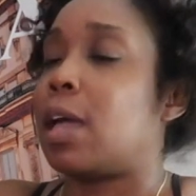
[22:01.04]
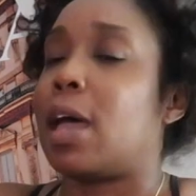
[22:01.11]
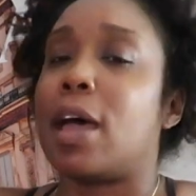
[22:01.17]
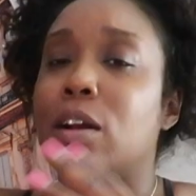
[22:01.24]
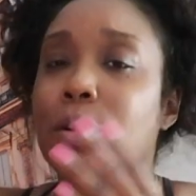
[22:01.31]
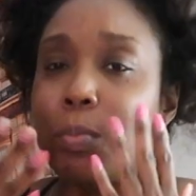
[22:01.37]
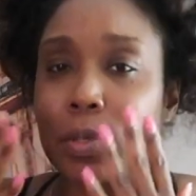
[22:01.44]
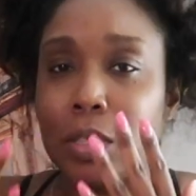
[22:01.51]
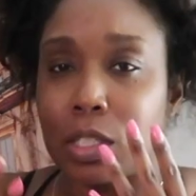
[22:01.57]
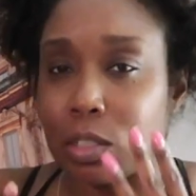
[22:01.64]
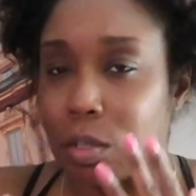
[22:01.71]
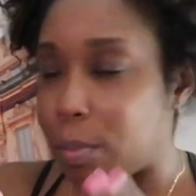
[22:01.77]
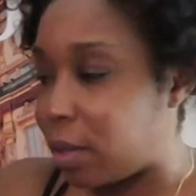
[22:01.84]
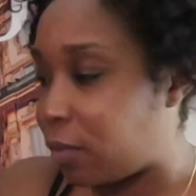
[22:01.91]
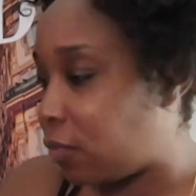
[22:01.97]
I don't put this
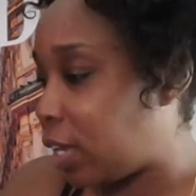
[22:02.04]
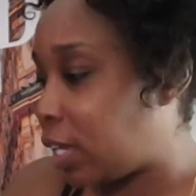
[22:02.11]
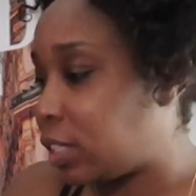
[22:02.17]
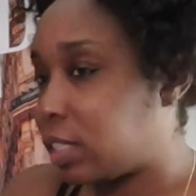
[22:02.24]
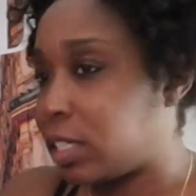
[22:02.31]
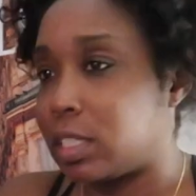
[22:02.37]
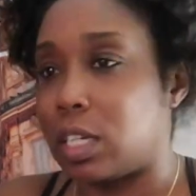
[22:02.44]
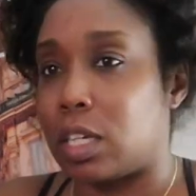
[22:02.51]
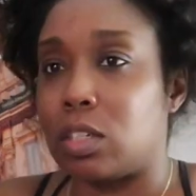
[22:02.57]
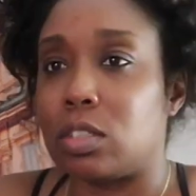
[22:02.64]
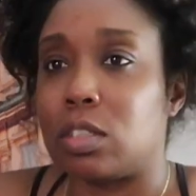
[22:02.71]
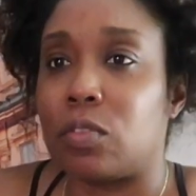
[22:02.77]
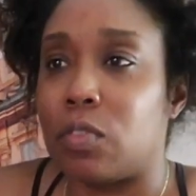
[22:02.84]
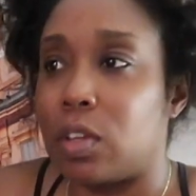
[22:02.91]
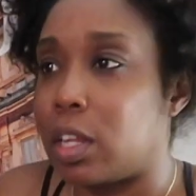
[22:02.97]
on my face because I
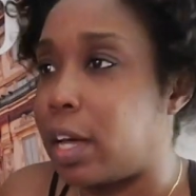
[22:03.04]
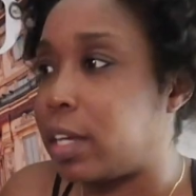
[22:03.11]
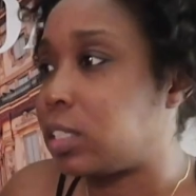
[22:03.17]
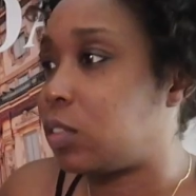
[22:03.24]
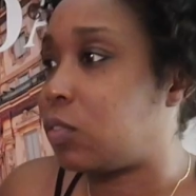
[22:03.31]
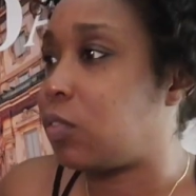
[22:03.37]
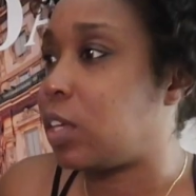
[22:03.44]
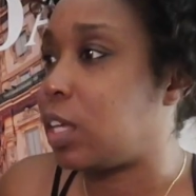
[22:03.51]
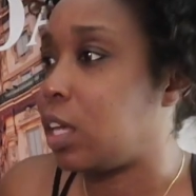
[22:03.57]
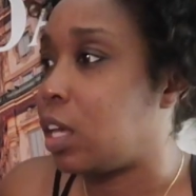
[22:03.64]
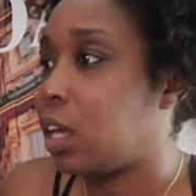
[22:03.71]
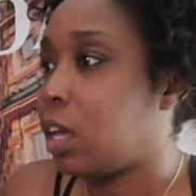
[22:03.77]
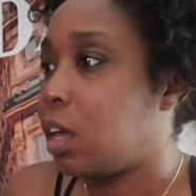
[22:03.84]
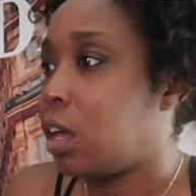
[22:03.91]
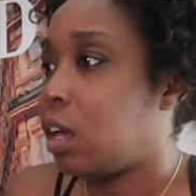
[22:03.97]
use the Philosophy
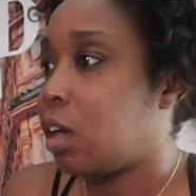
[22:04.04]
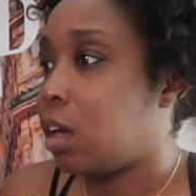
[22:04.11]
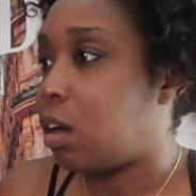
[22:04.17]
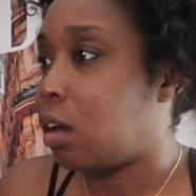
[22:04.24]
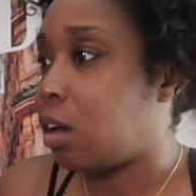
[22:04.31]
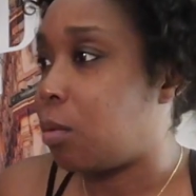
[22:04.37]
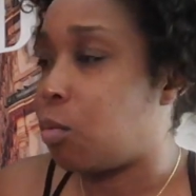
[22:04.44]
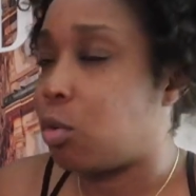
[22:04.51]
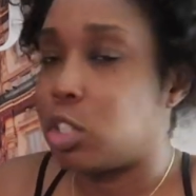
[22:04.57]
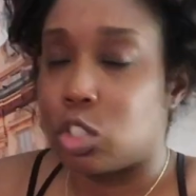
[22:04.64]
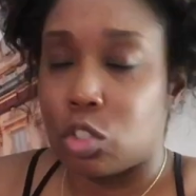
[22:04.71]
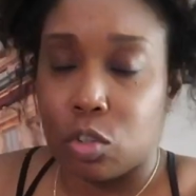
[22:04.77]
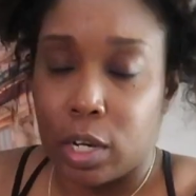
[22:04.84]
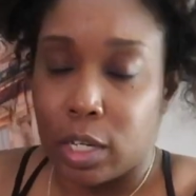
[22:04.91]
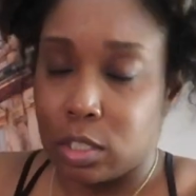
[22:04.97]
uh,
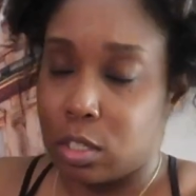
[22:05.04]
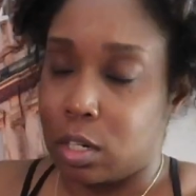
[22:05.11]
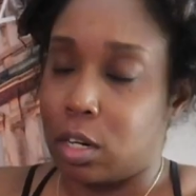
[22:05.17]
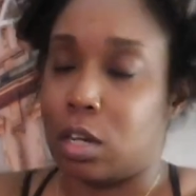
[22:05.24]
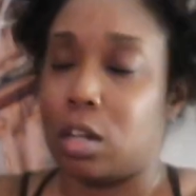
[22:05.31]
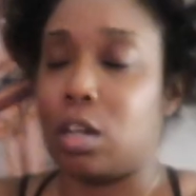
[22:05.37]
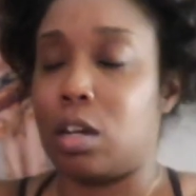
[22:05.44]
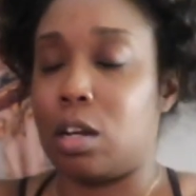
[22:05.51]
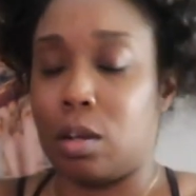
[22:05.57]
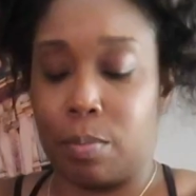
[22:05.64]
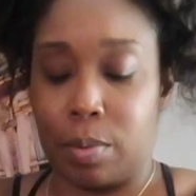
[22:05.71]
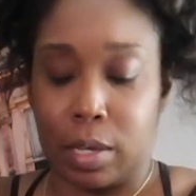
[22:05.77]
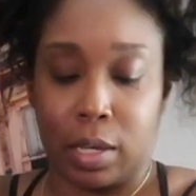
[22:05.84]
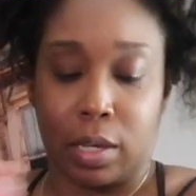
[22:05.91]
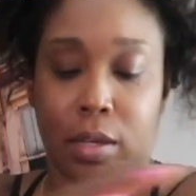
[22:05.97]
moisturizer,
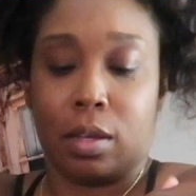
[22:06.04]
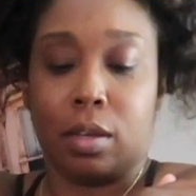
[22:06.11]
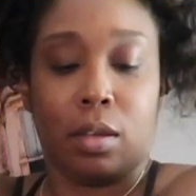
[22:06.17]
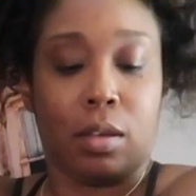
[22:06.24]
but